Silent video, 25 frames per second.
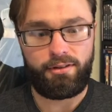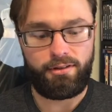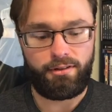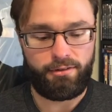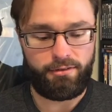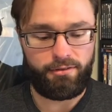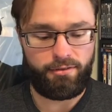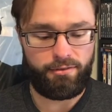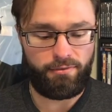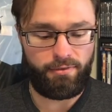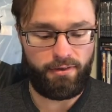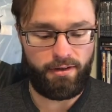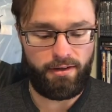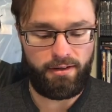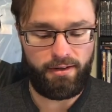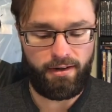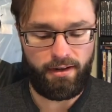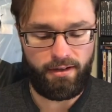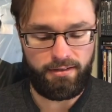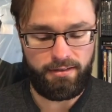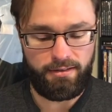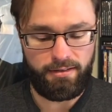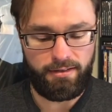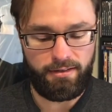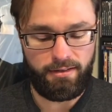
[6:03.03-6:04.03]
It looks
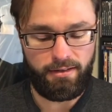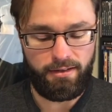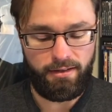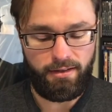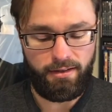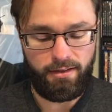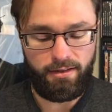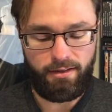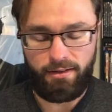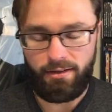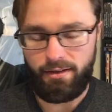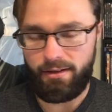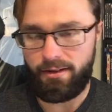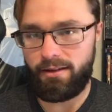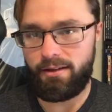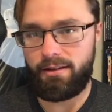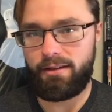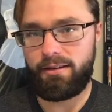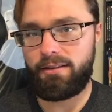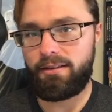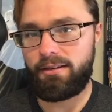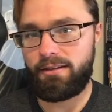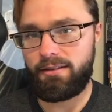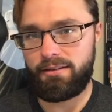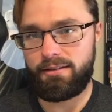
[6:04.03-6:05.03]
fantastic.
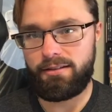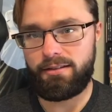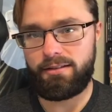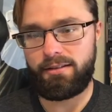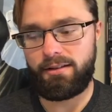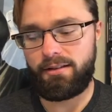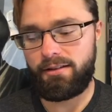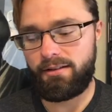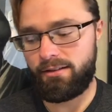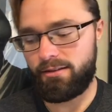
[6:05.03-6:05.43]
Again, this